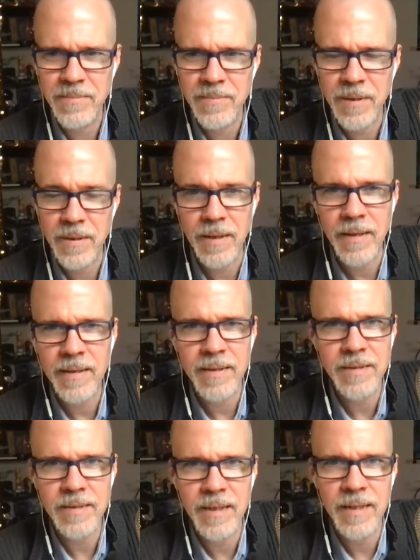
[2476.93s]

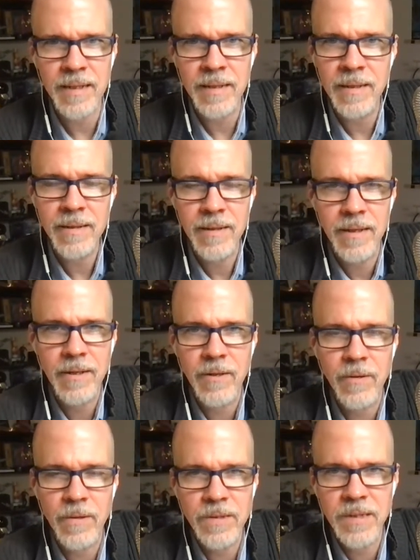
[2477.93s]
Lion's Head. There,
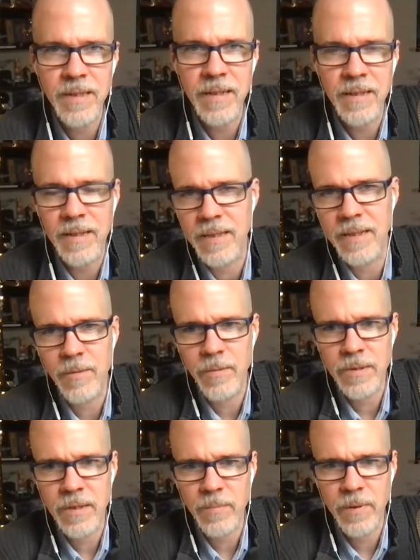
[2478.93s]
I'll say it. I think there was
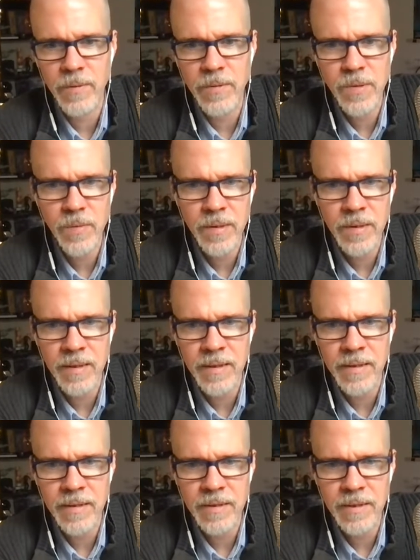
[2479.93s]
a computer store in
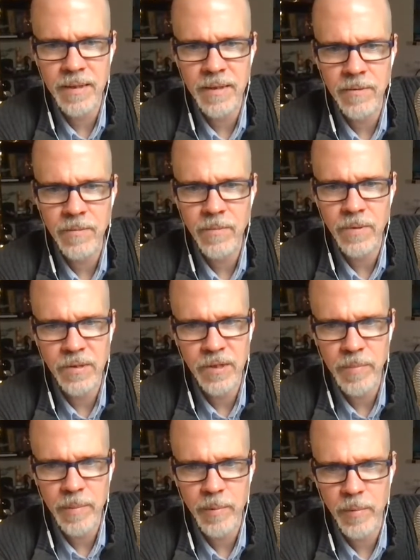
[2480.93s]
Lion's Head, which I
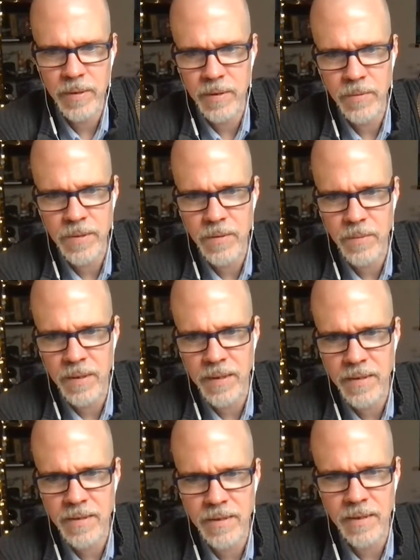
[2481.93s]
remember when there was no
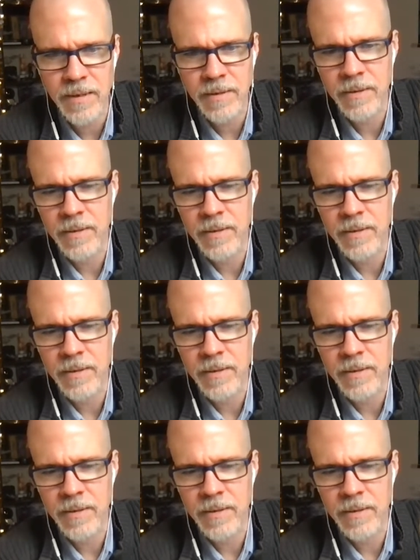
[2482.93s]
Lion's Head.